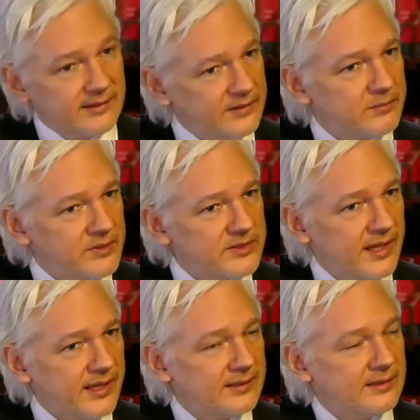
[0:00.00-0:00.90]
that's a
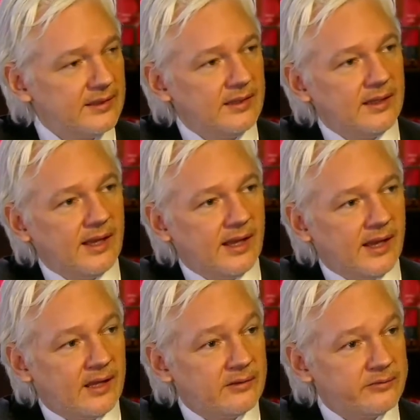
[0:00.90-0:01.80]
mistake
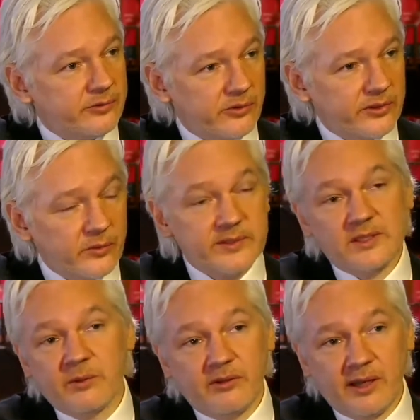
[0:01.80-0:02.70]
for the US
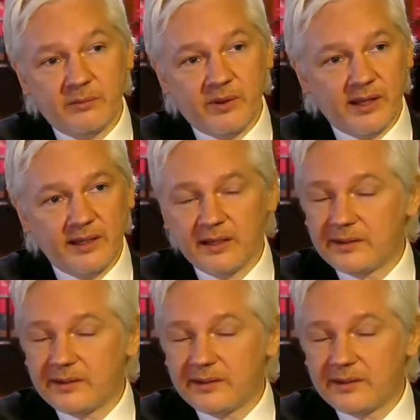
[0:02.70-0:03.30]
Democratic Party.